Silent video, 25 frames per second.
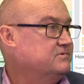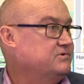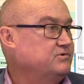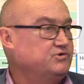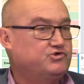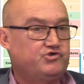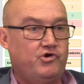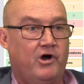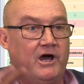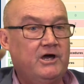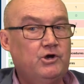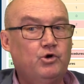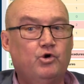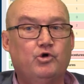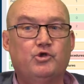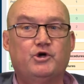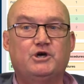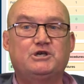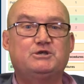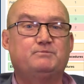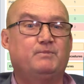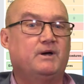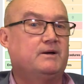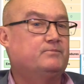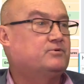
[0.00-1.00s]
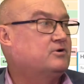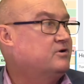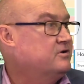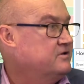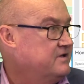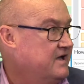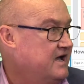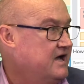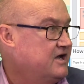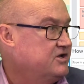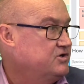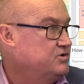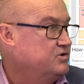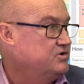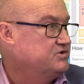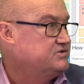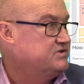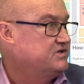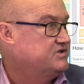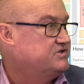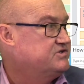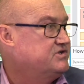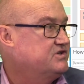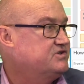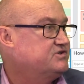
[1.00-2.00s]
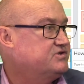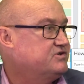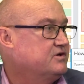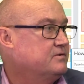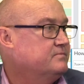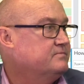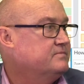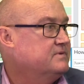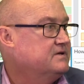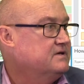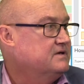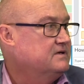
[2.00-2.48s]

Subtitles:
train all these people on how to use this system?